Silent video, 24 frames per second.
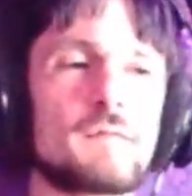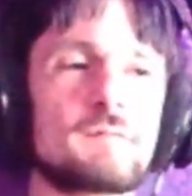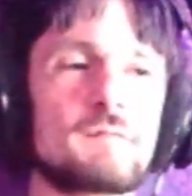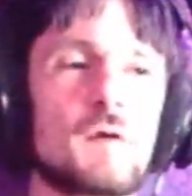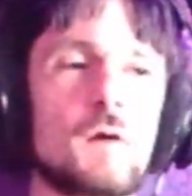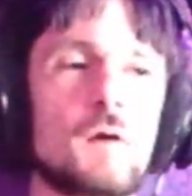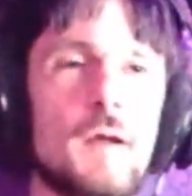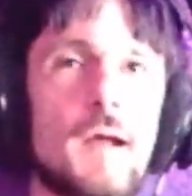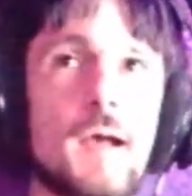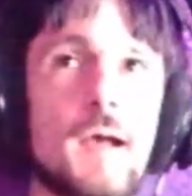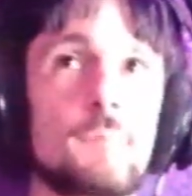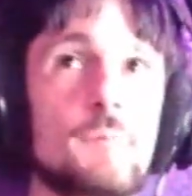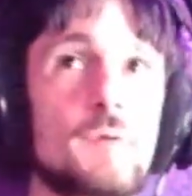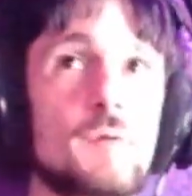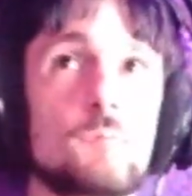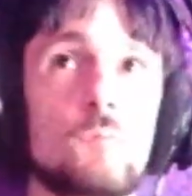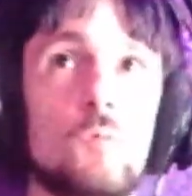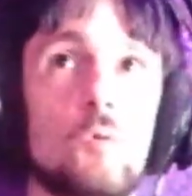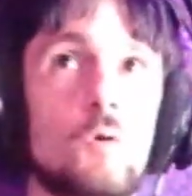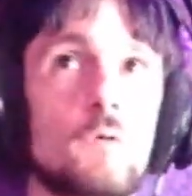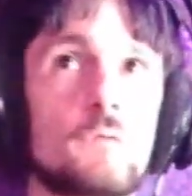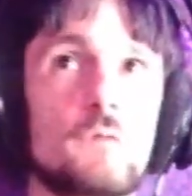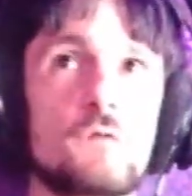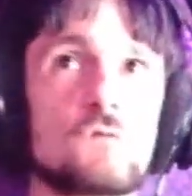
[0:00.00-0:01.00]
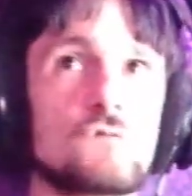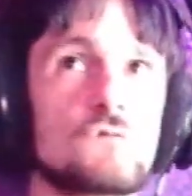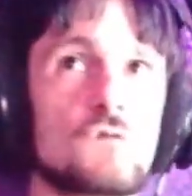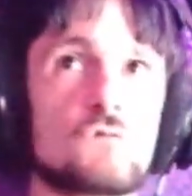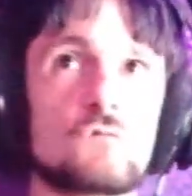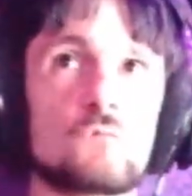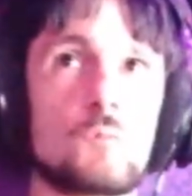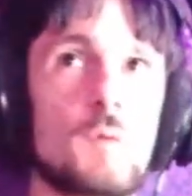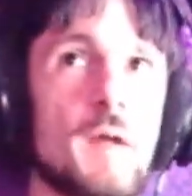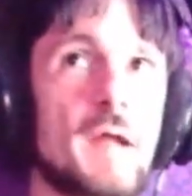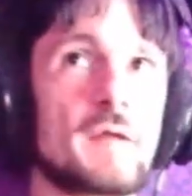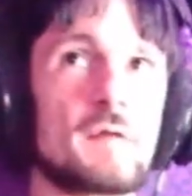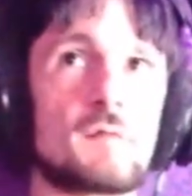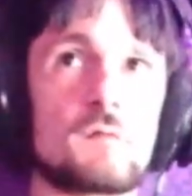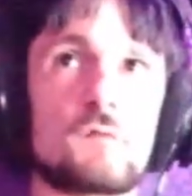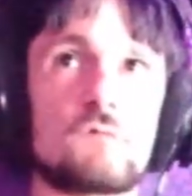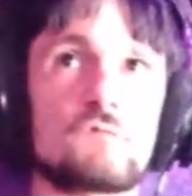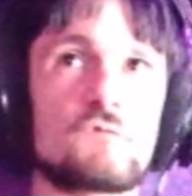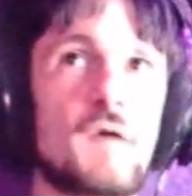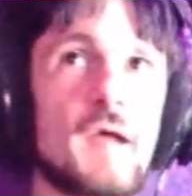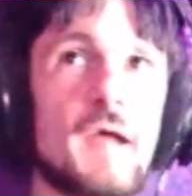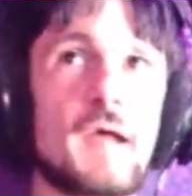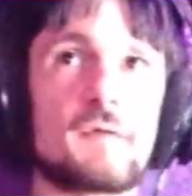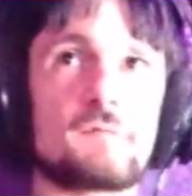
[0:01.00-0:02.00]
they're having more than just regular
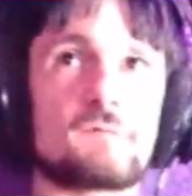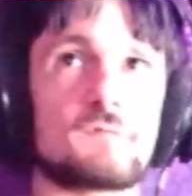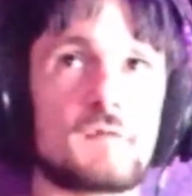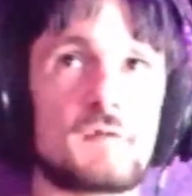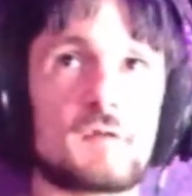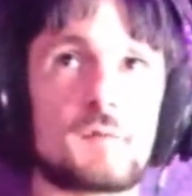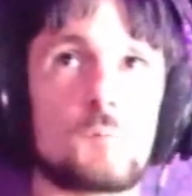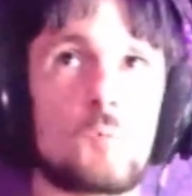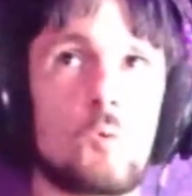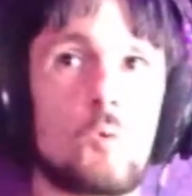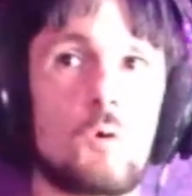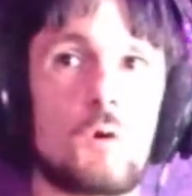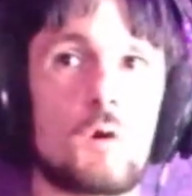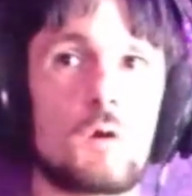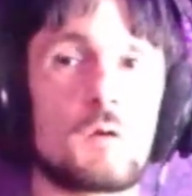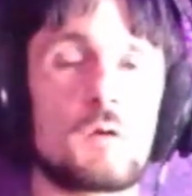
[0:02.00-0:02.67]
fans anymore.